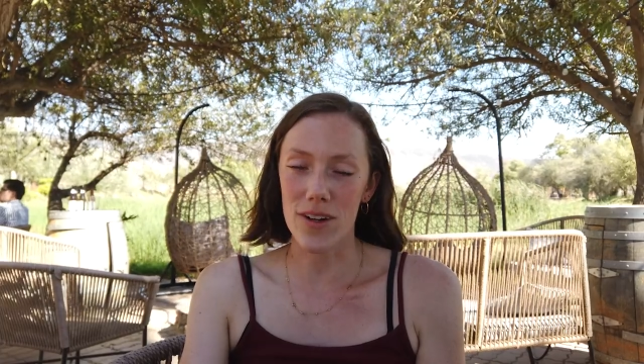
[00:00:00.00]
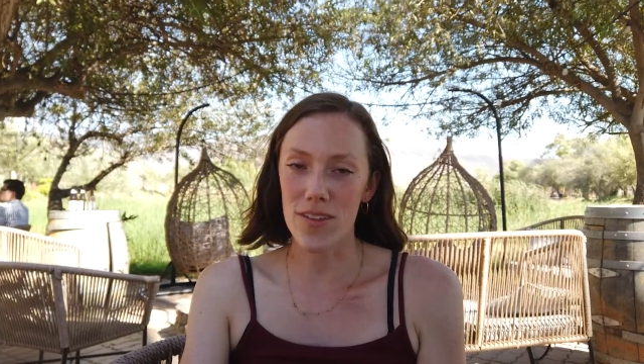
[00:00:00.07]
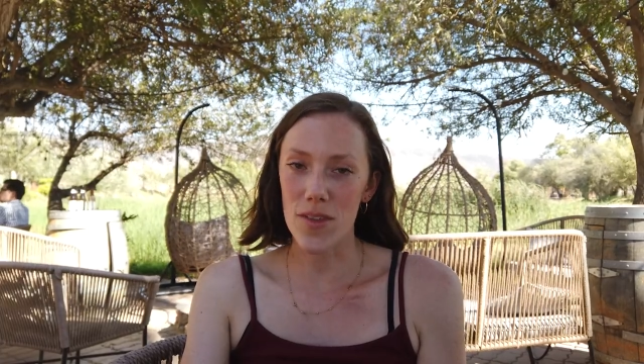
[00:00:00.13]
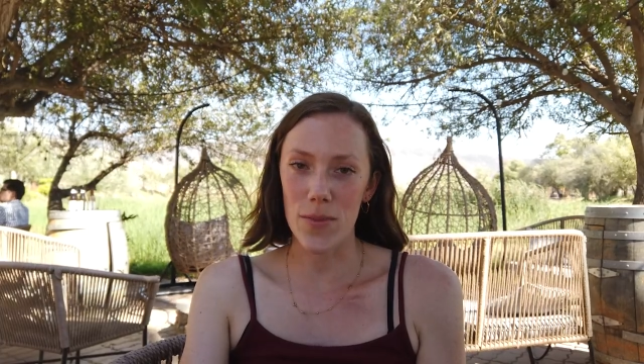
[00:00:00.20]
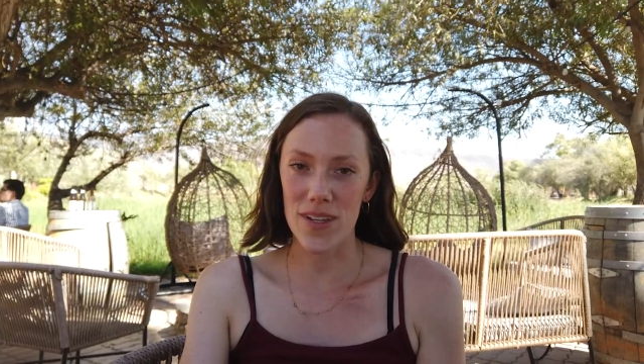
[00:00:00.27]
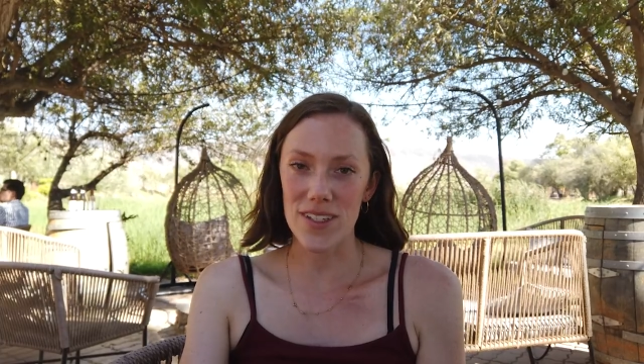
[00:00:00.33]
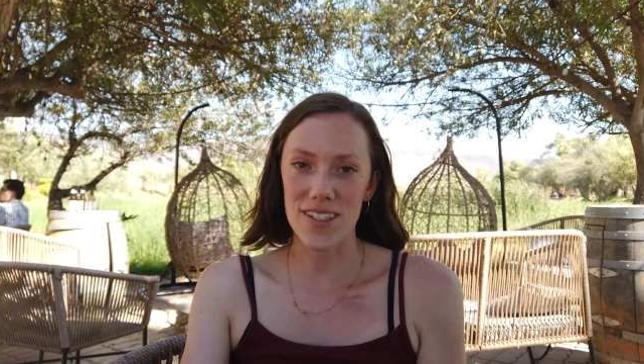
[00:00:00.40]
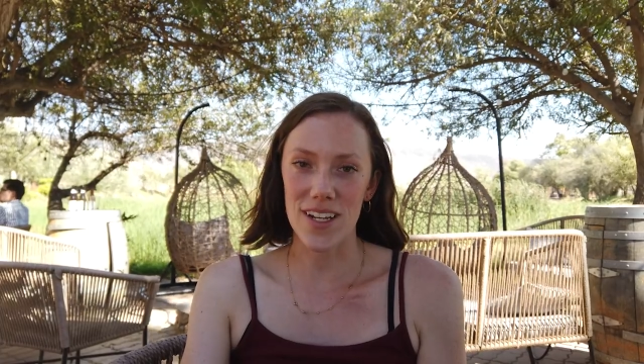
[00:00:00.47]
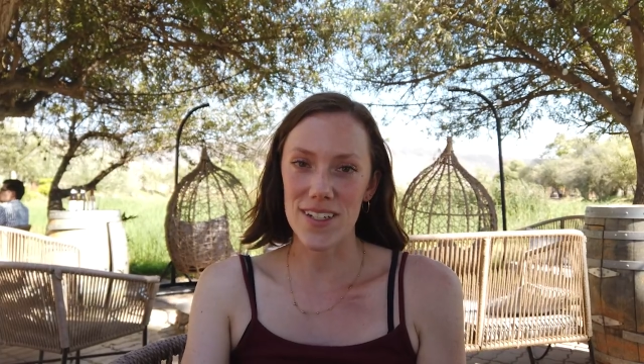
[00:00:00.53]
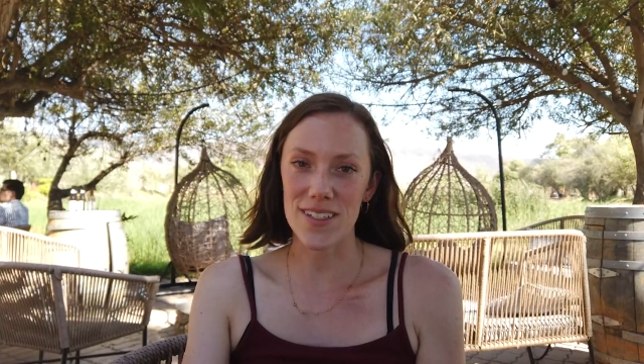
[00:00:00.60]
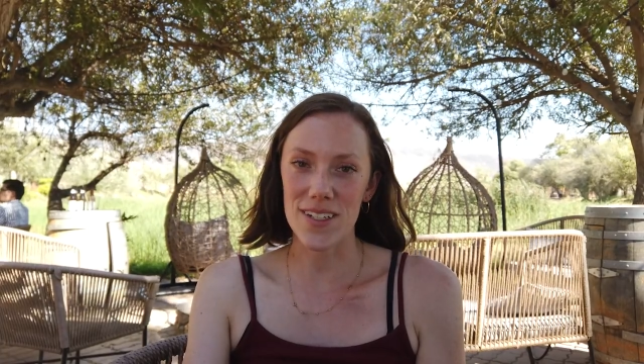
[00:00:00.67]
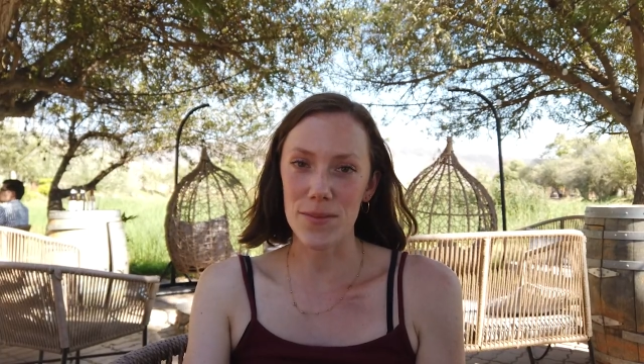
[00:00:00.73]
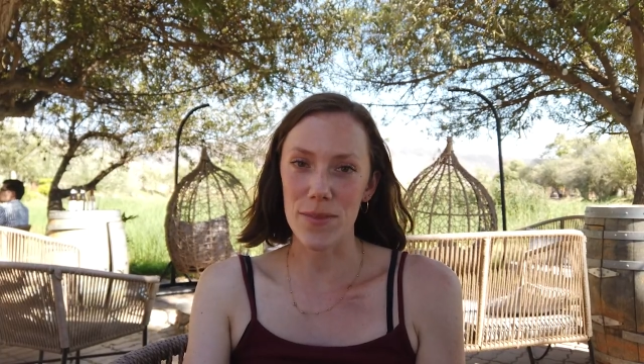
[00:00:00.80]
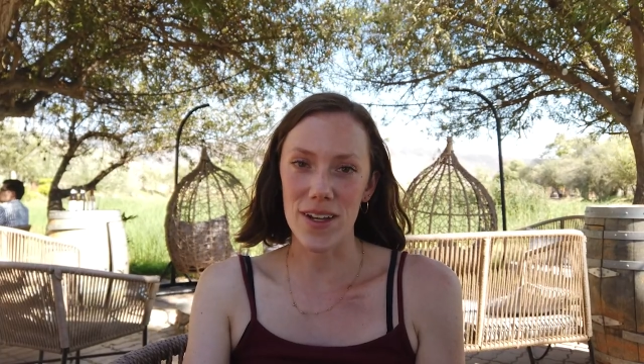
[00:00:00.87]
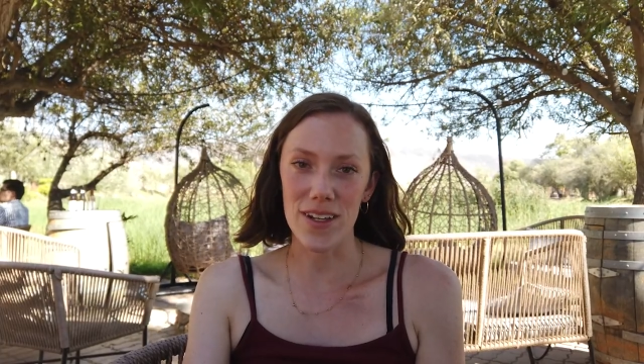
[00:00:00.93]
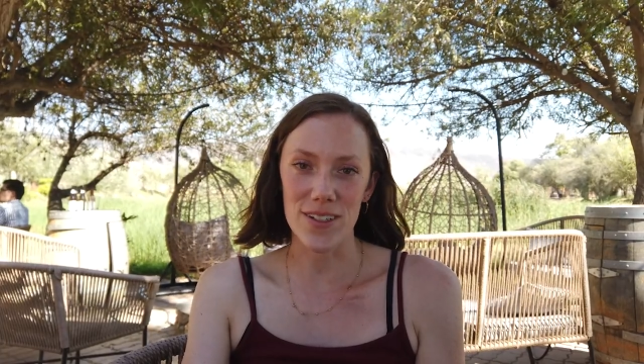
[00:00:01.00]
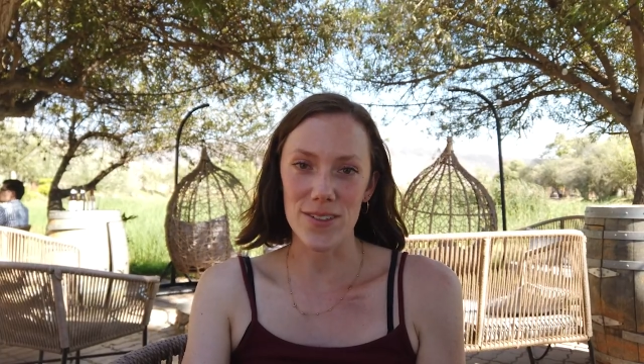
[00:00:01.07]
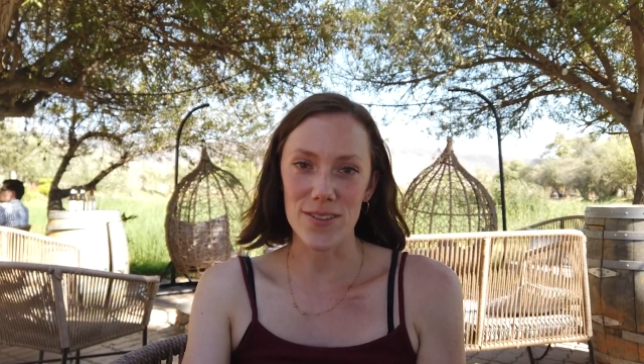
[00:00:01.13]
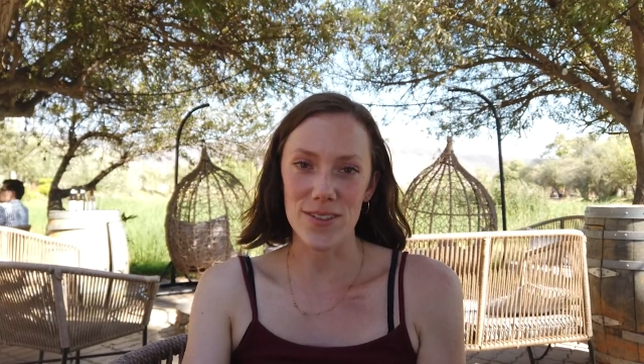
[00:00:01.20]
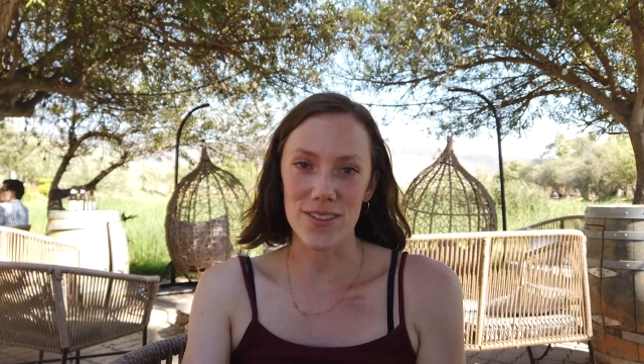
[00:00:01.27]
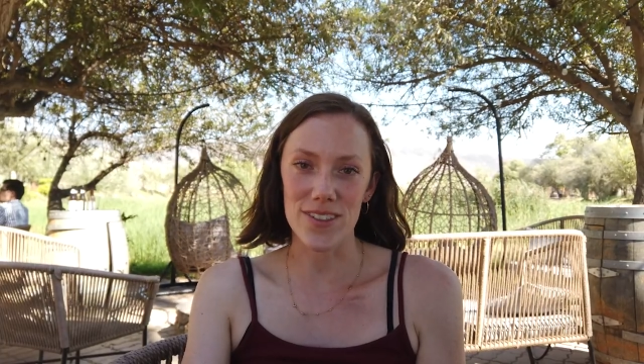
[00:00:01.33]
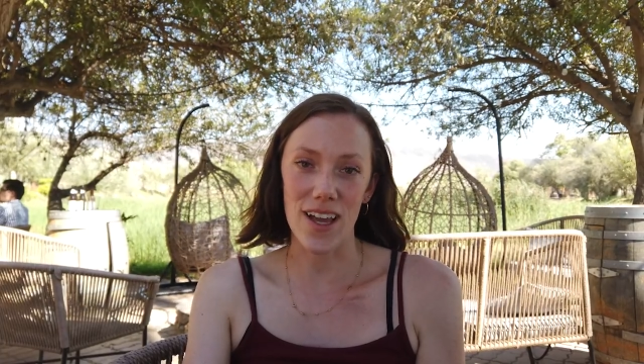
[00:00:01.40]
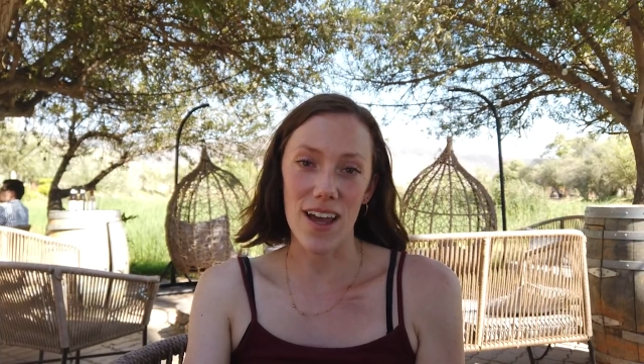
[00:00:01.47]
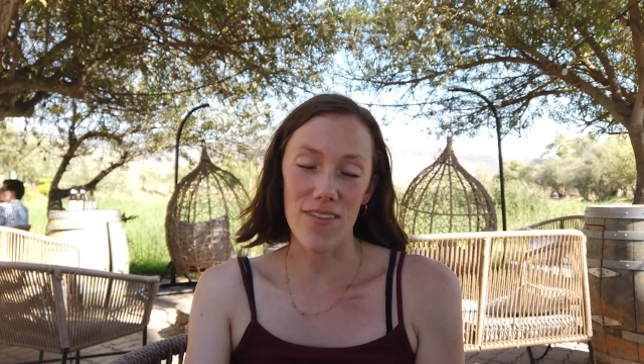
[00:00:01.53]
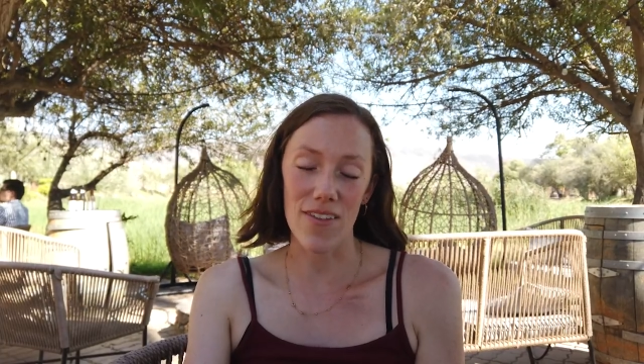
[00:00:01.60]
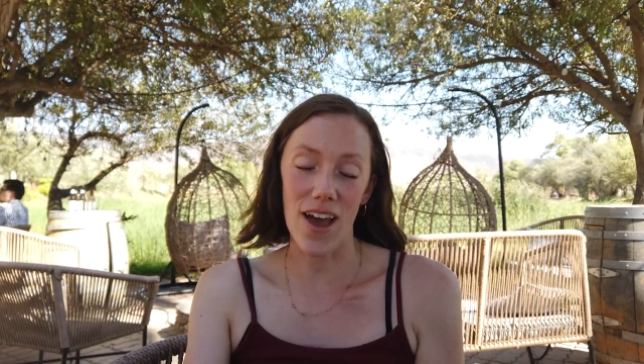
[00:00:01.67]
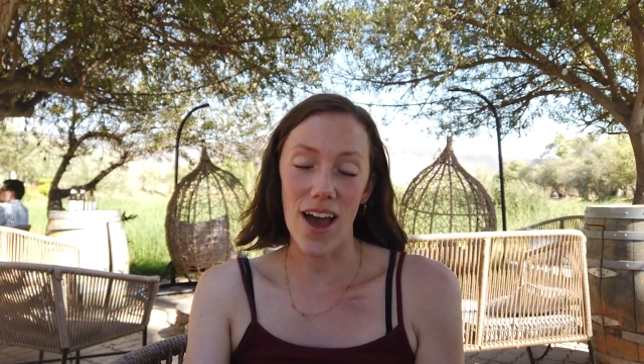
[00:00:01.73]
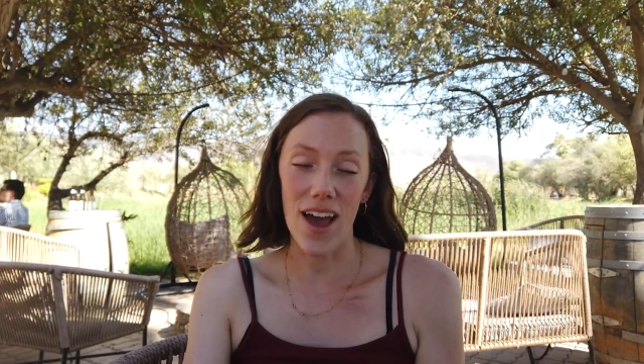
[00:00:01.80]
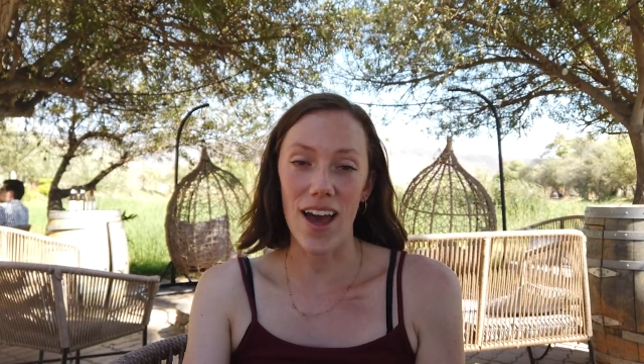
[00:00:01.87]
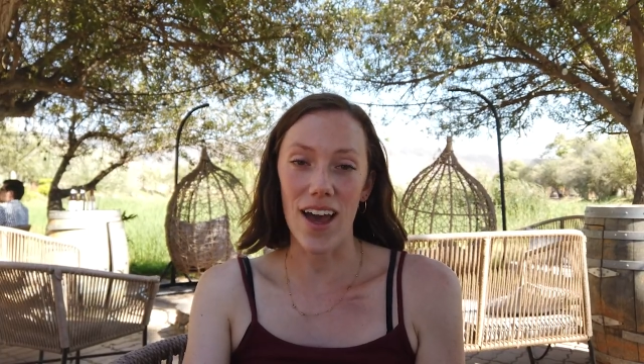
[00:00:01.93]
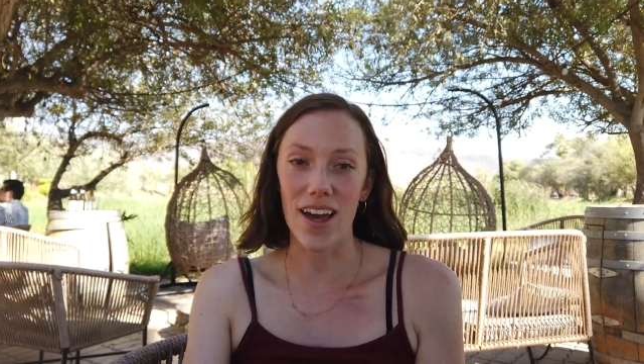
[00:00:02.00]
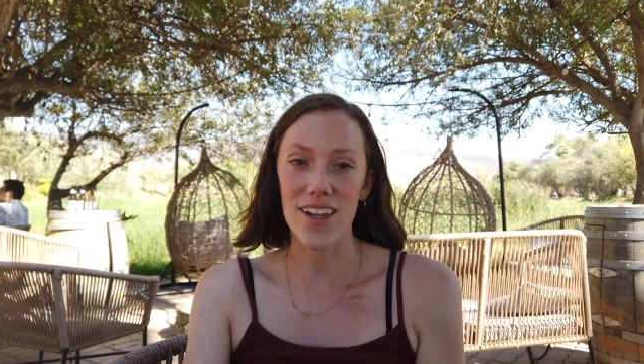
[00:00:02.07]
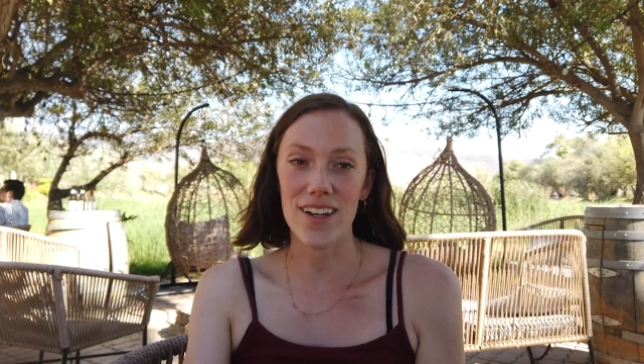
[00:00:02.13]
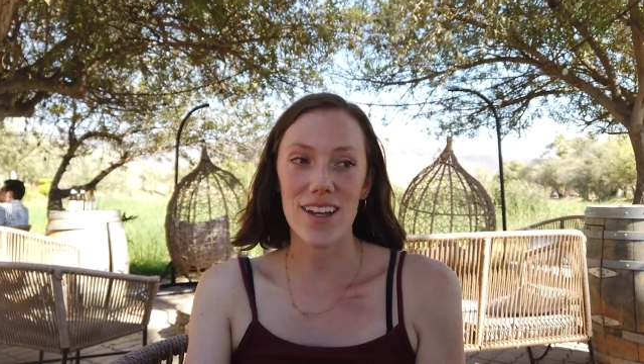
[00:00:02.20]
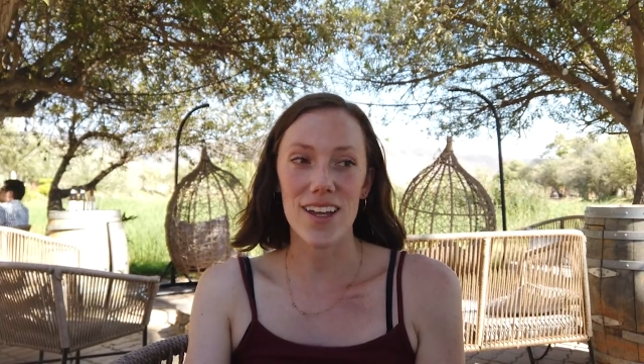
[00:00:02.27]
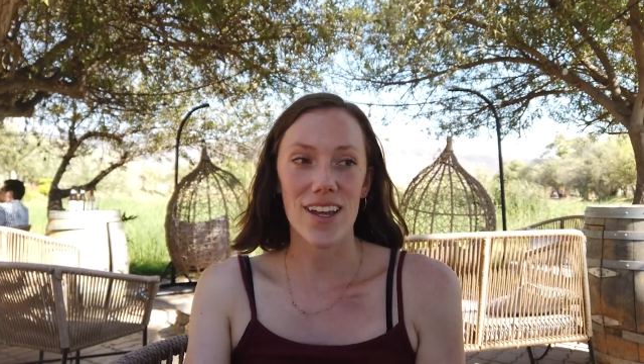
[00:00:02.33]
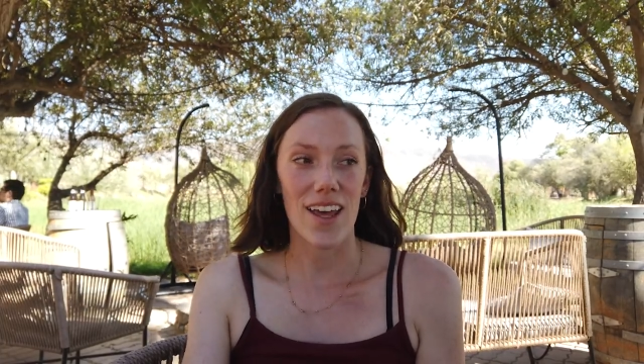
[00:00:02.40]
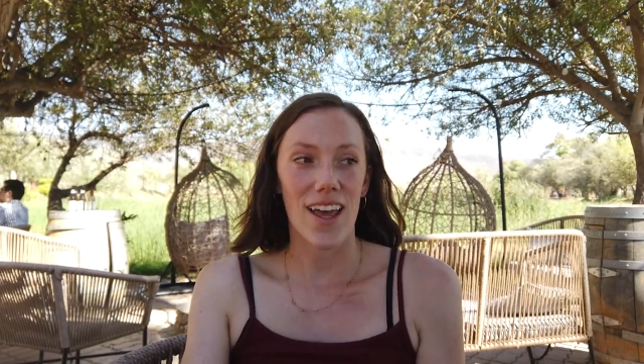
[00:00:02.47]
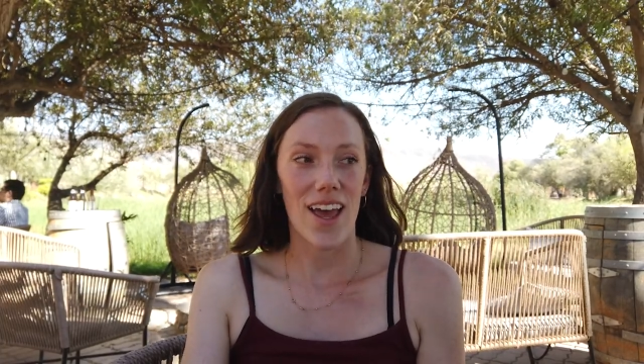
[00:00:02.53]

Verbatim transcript: One of the best tasting menus I've had.